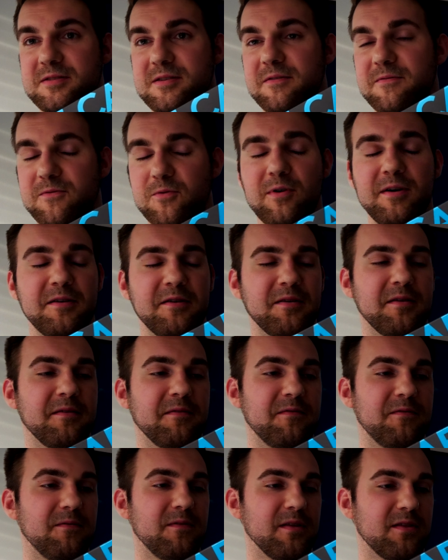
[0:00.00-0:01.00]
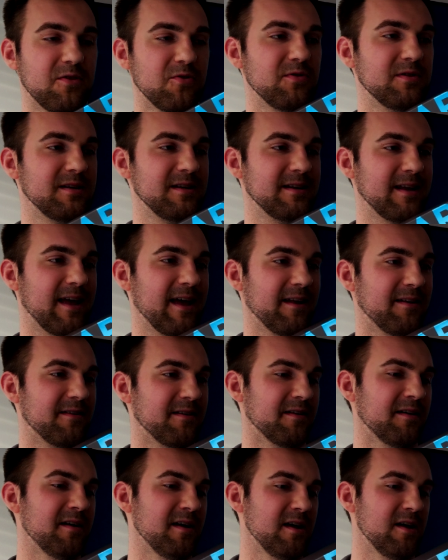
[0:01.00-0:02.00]
the 413
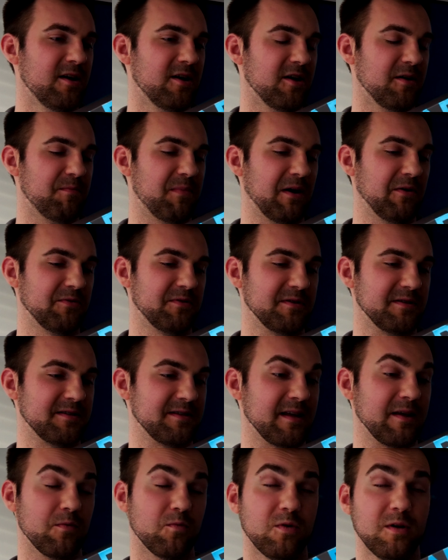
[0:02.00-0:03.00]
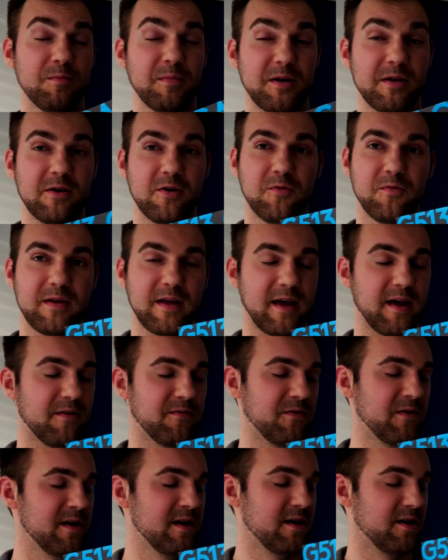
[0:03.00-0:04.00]
had about the same one, but now we
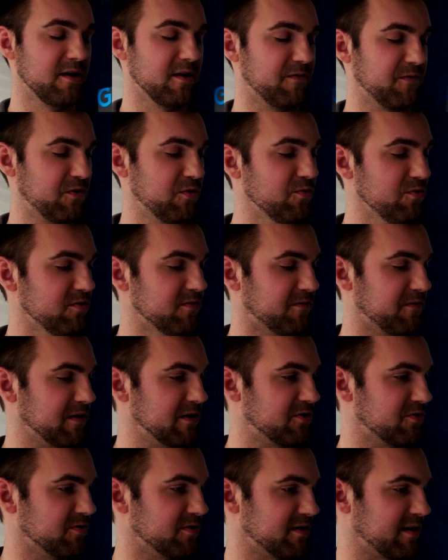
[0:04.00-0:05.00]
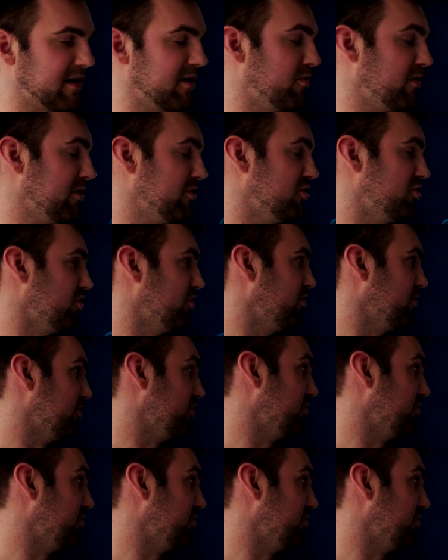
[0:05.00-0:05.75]
have a few new features that I want to show it